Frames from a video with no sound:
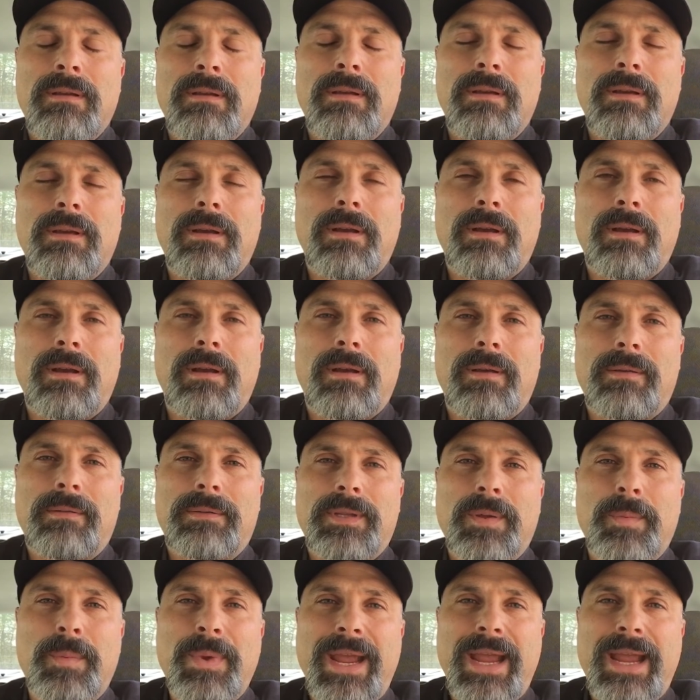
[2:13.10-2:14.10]
Uh,
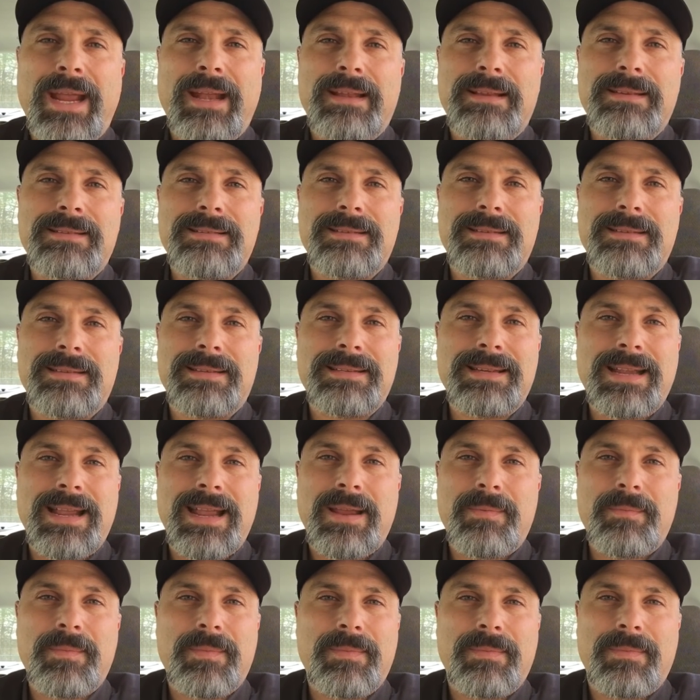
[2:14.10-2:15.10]
the pain is the
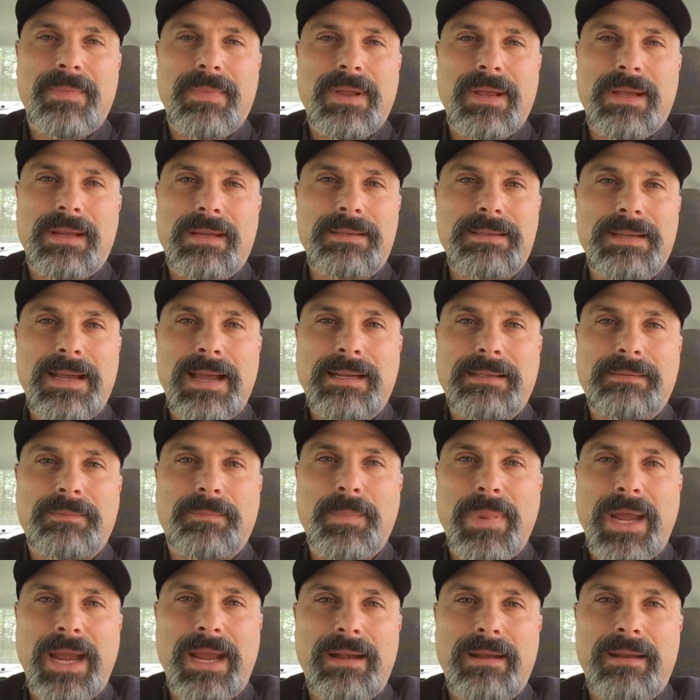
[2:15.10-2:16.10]
same exact
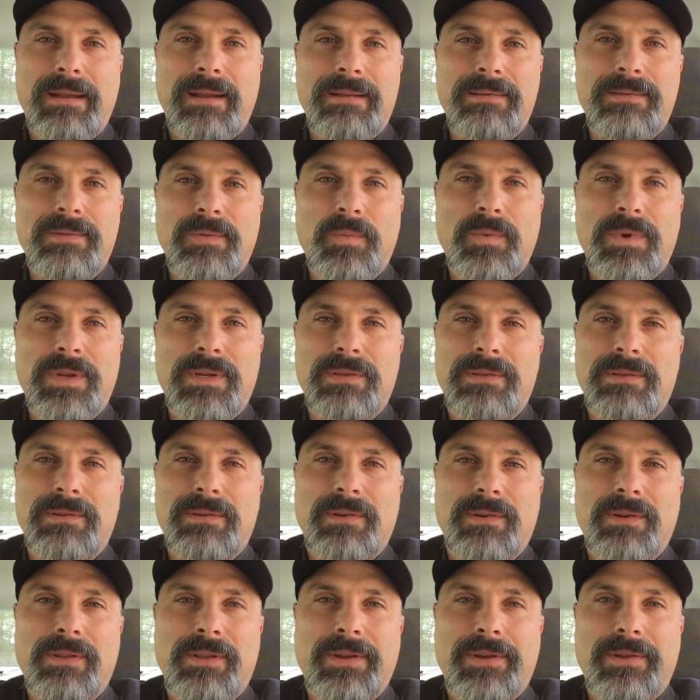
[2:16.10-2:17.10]
pain as it was
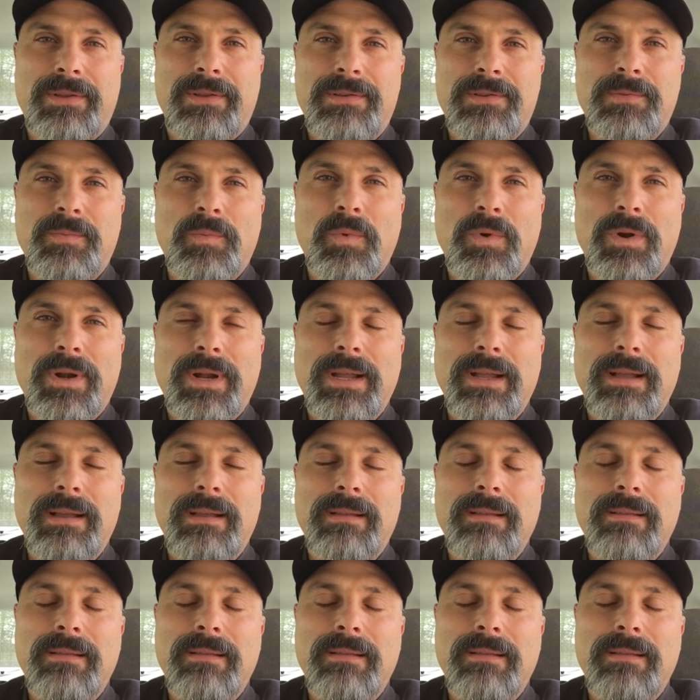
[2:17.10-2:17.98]
earlier this morning,